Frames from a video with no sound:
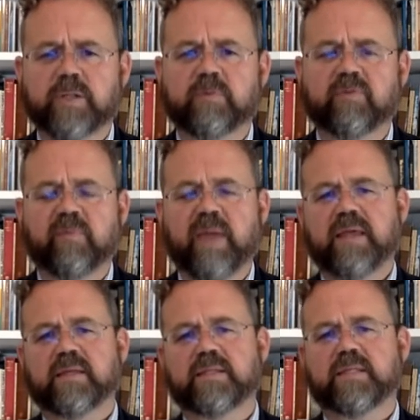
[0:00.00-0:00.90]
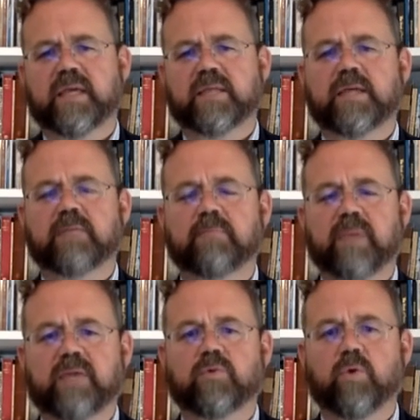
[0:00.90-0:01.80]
number of american states had made